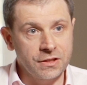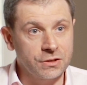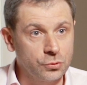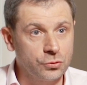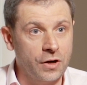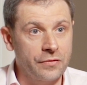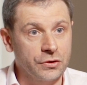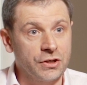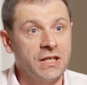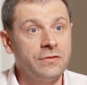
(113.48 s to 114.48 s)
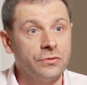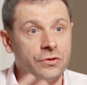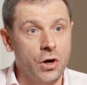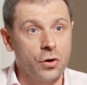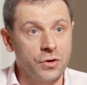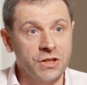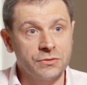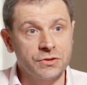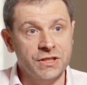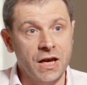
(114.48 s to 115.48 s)
This new drive unit, even though
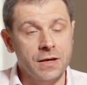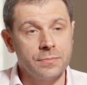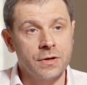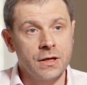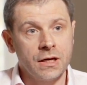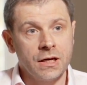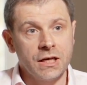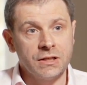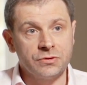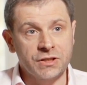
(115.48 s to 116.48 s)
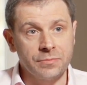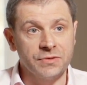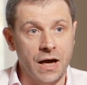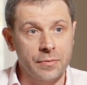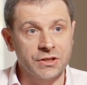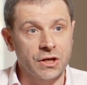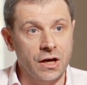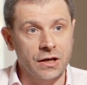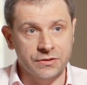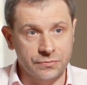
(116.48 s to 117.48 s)
it's the same diameter
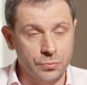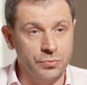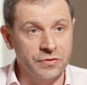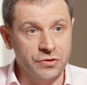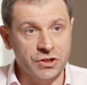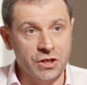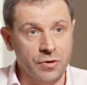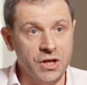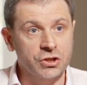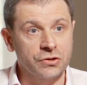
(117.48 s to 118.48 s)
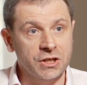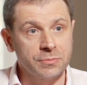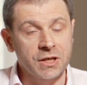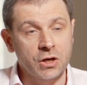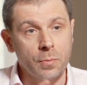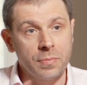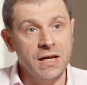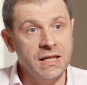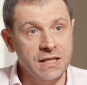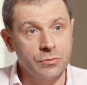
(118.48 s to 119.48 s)
as the previous generation, has been
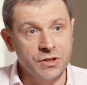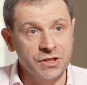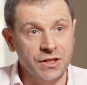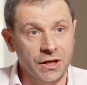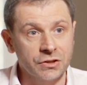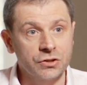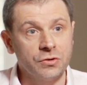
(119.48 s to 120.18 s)
completely redesigned.